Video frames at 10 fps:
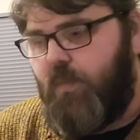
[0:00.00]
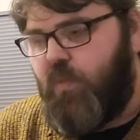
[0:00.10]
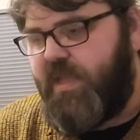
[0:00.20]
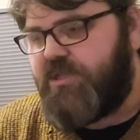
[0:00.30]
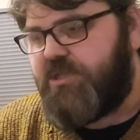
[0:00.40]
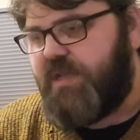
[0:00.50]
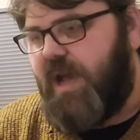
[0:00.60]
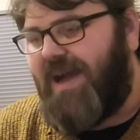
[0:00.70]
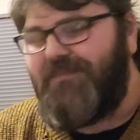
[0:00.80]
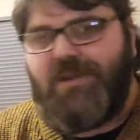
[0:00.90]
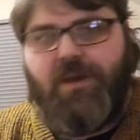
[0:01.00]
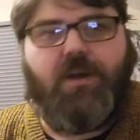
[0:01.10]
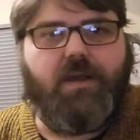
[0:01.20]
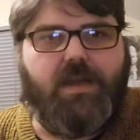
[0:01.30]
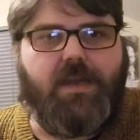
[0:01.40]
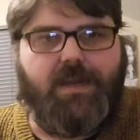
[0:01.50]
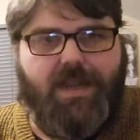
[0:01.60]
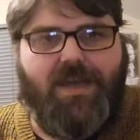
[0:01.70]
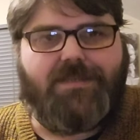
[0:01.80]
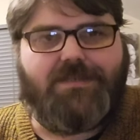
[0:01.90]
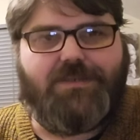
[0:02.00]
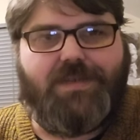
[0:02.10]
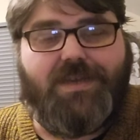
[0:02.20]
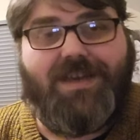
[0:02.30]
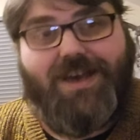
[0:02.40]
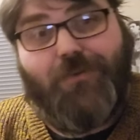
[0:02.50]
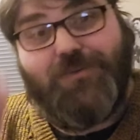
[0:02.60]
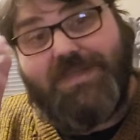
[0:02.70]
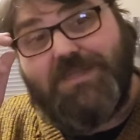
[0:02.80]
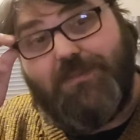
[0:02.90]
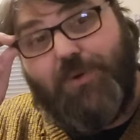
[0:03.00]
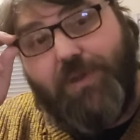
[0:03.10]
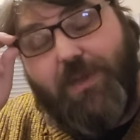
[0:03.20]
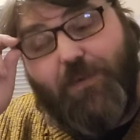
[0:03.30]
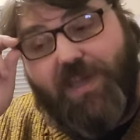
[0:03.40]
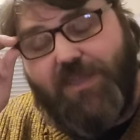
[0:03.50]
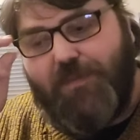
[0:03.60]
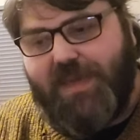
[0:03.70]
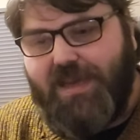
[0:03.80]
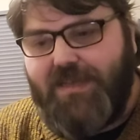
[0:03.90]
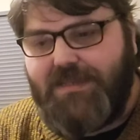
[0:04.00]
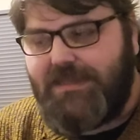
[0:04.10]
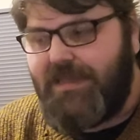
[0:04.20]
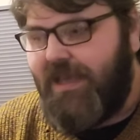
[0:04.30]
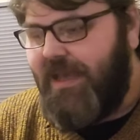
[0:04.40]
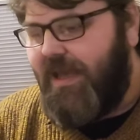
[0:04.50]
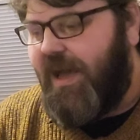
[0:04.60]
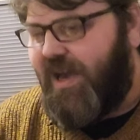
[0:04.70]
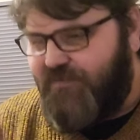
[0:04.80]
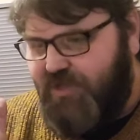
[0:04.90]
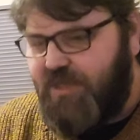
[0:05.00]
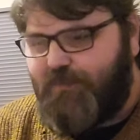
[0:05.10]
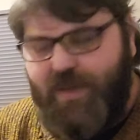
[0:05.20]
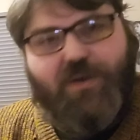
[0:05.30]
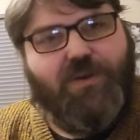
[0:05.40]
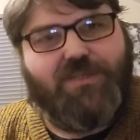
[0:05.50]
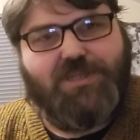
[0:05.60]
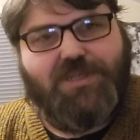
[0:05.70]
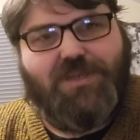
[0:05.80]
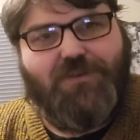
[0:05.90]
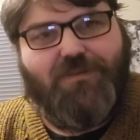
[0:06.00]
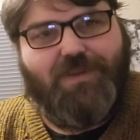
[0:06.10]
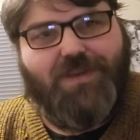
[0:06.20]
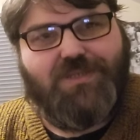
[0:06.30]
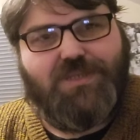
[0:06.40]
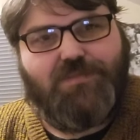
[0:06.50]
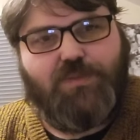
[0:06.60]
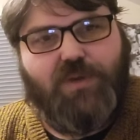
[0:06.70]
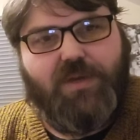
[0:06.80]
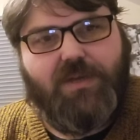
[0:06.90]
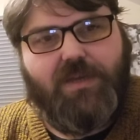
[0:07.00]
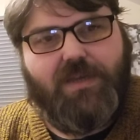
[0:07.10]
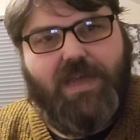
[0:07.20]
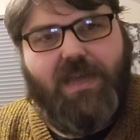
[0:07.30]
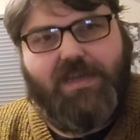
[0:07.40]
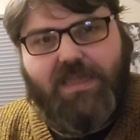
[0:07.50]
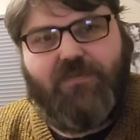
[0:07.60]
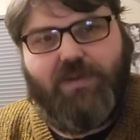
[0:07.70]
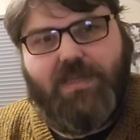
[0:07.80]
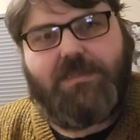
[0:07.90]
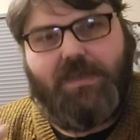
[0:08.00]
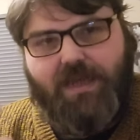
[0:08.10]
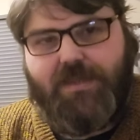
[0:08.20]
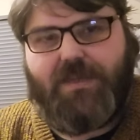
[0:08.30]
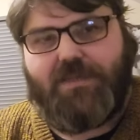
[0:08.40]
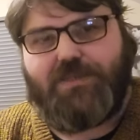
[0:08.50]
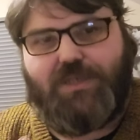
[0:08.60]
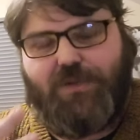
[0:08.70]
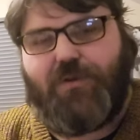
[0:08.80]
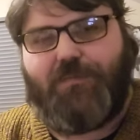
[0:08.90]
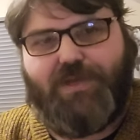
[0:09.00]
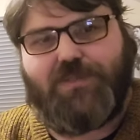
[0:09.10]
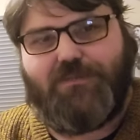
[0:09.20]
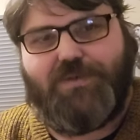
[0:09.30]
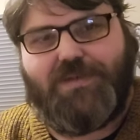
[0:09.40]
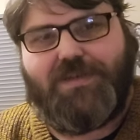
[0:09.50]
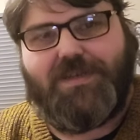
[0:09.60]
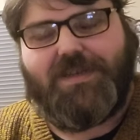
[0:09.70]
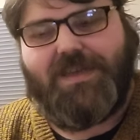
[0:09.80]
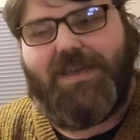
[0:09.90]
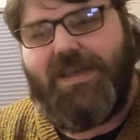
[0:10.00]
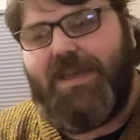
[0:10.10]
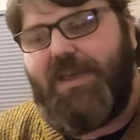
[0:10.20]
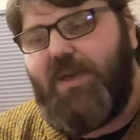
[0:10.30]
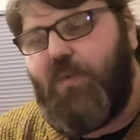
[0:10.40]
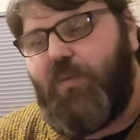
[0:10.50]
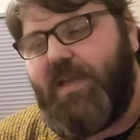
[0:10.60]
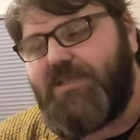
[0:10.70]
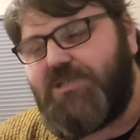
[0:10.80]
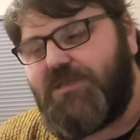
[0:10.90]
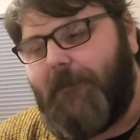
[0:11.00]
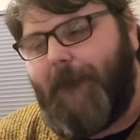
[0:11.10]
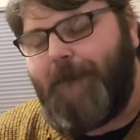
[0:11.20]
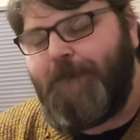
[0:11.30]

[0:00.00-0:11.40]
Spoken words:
which I'm not gonna lie to you, I was disappointed with, because I've just built a Sakura Blossoms book nook and now they've released another Sakura Blossom book nook, which,